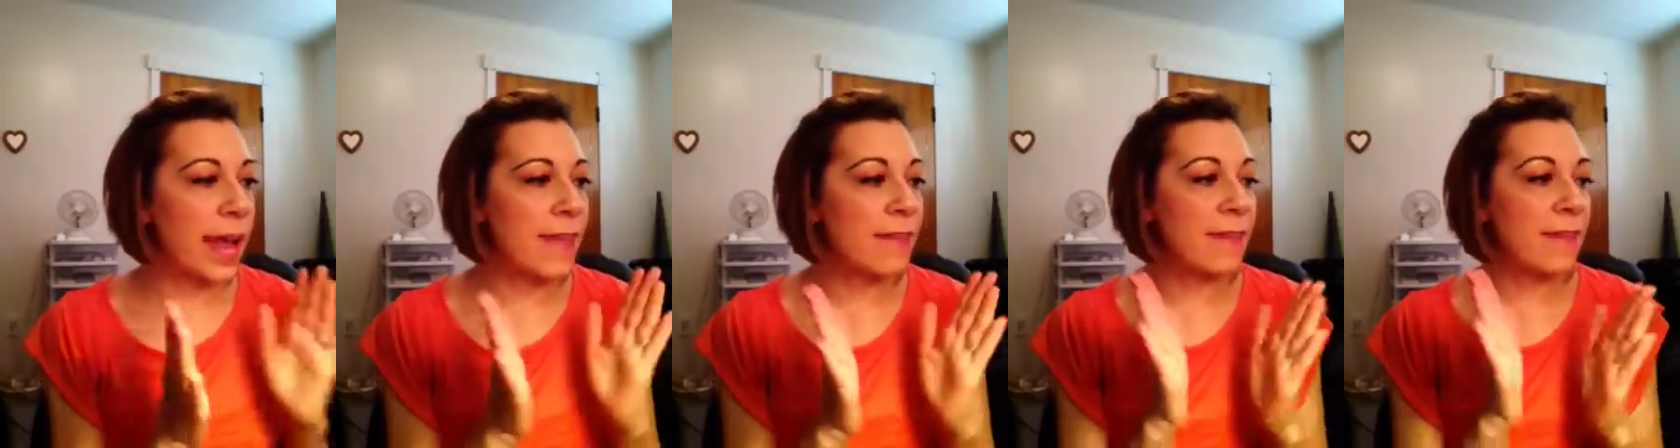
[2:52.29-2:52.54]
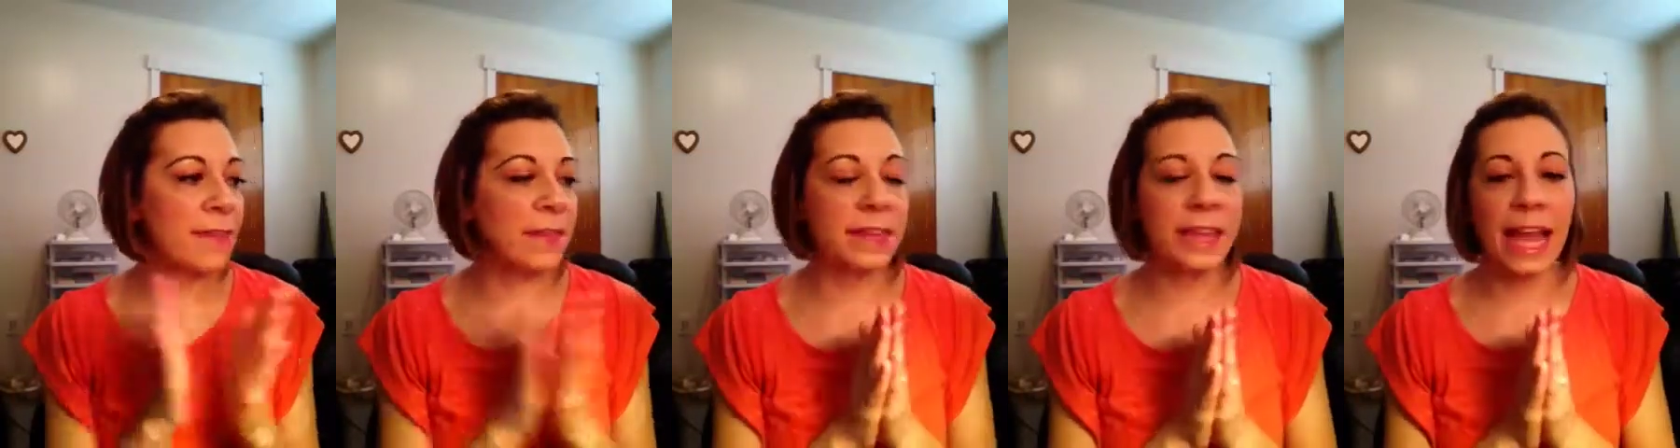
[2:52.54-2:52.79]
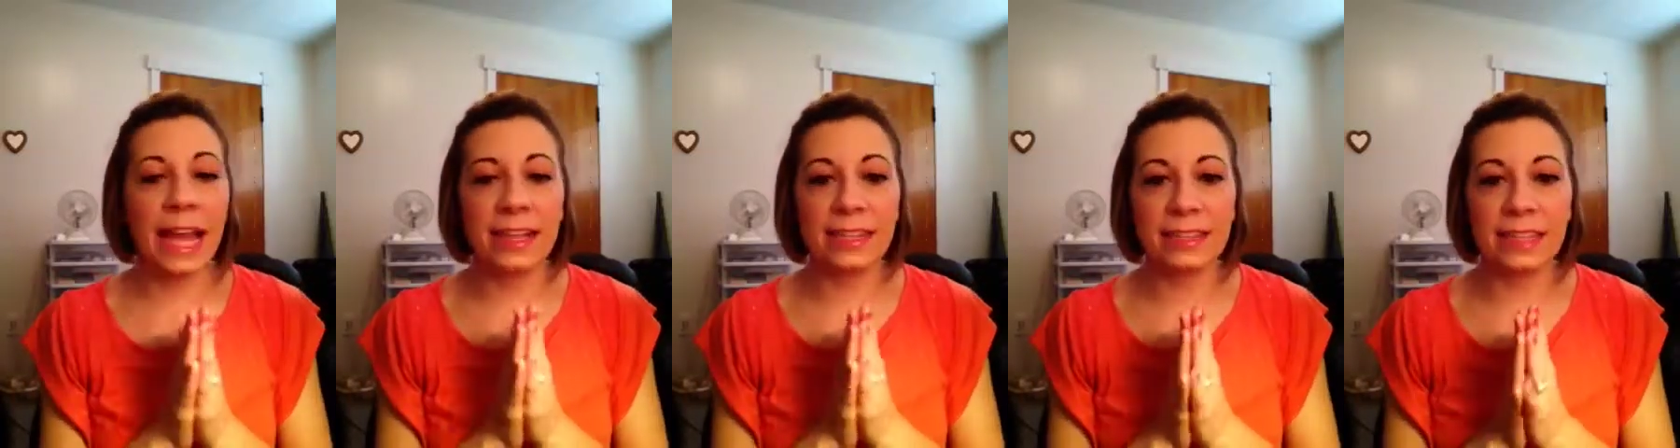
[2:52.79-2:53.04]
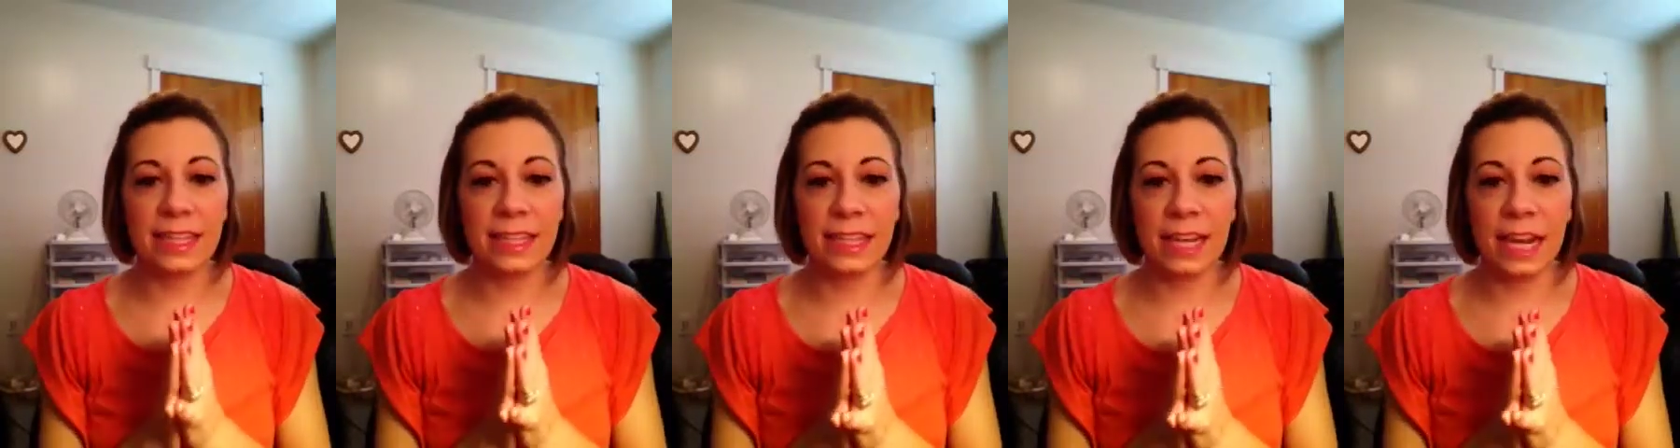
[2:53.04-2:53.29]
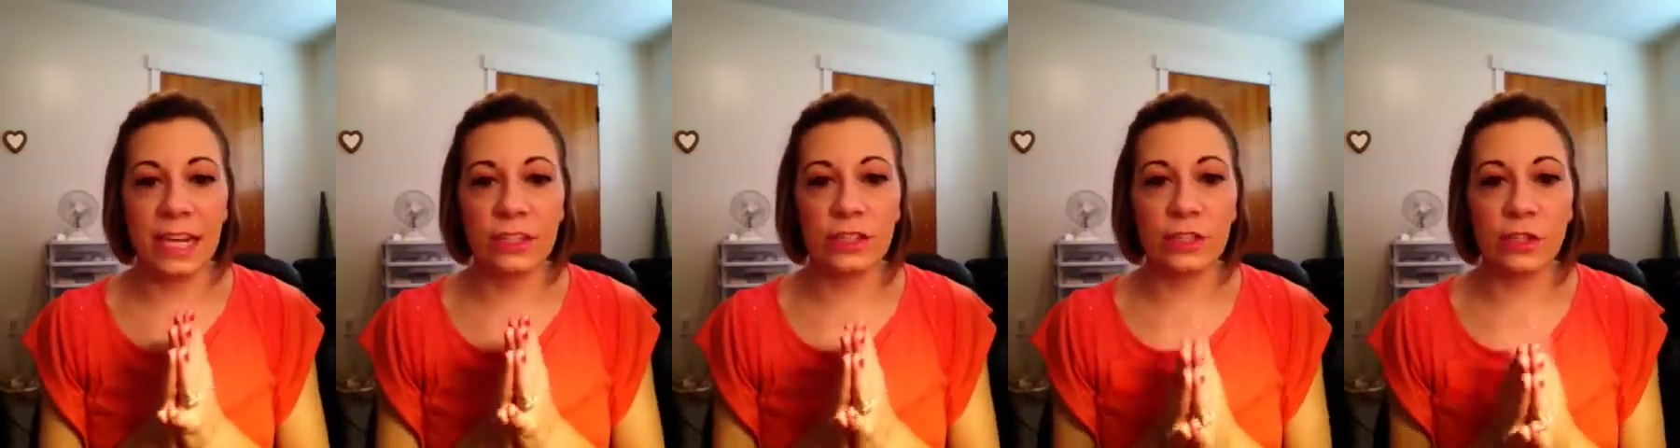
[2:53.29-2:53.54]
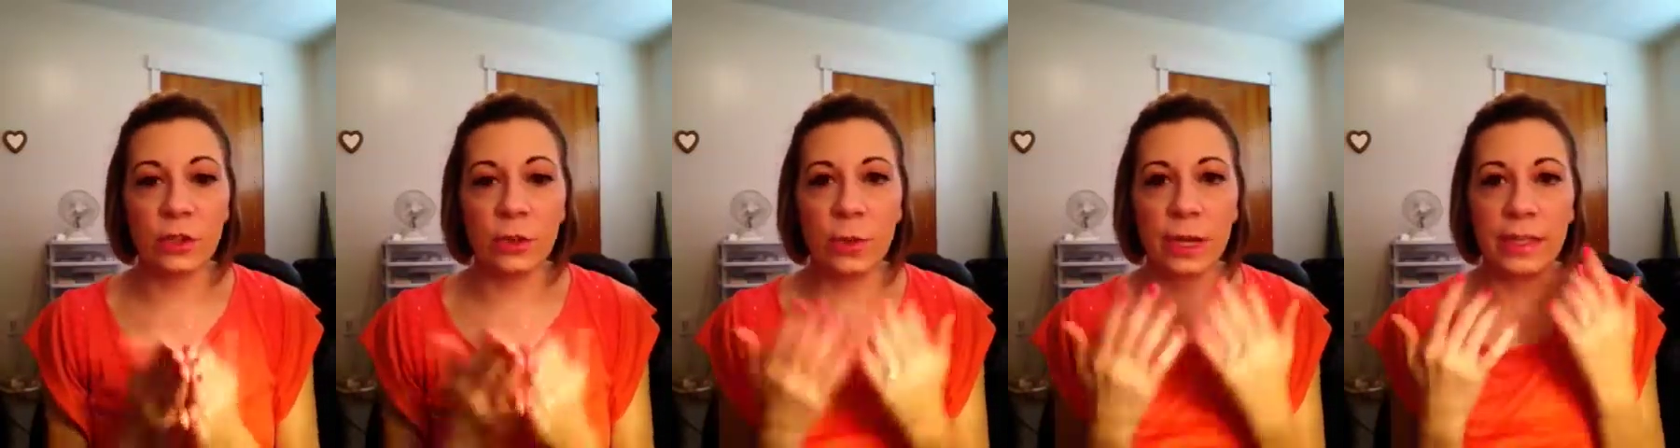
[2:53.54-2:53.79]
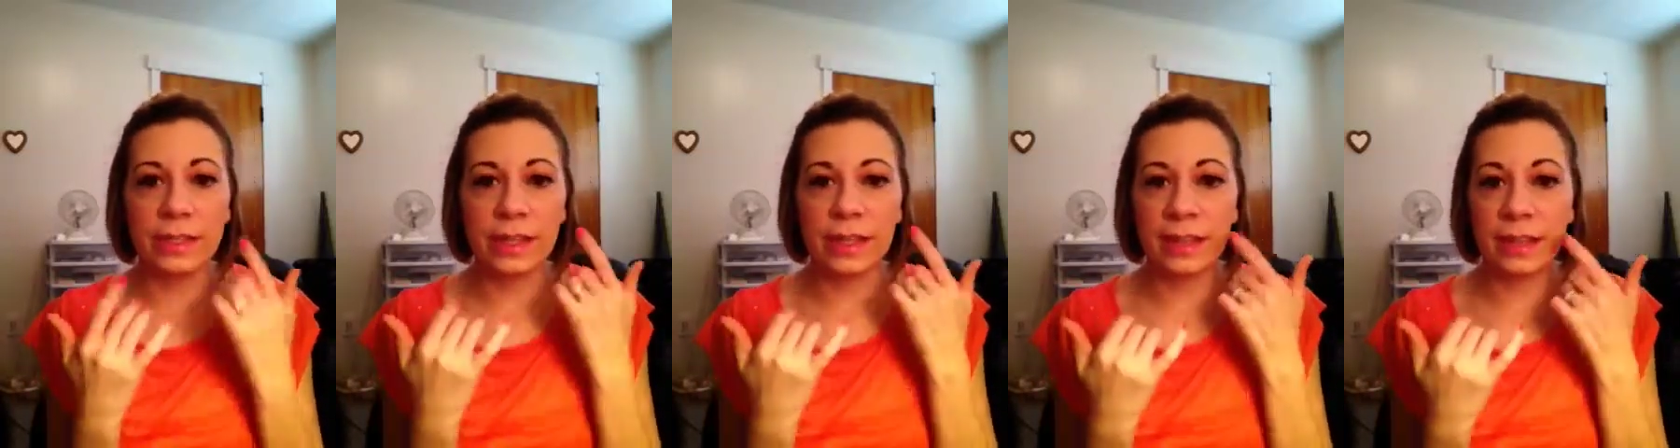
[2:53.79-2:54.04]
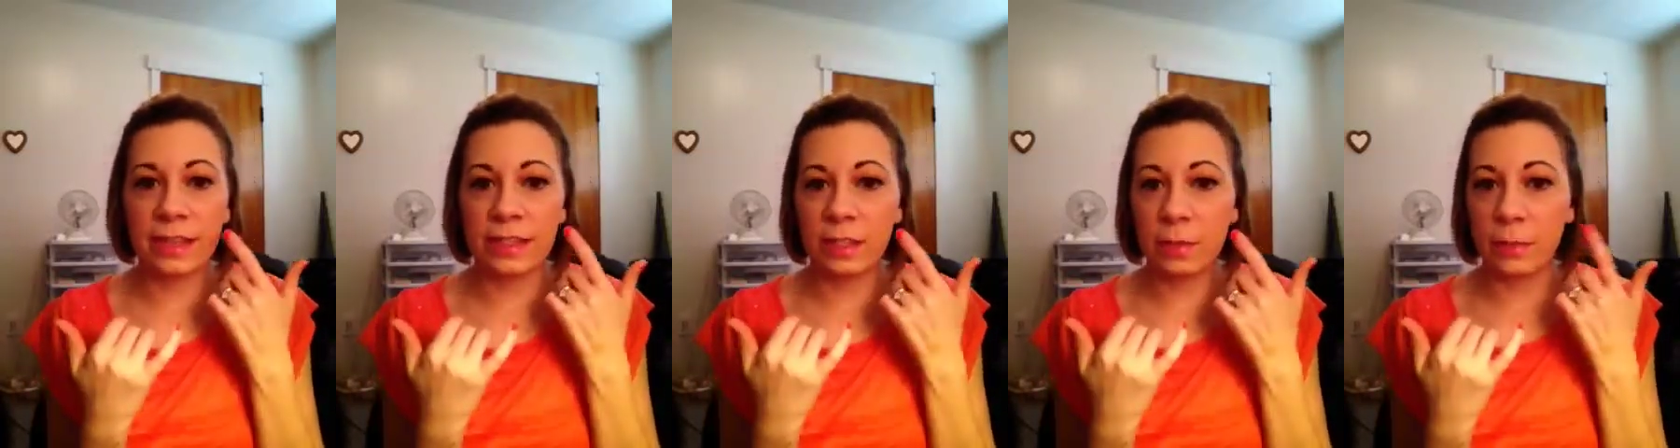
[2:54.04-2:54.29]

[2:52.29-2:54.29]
And then the next thing that I do is I like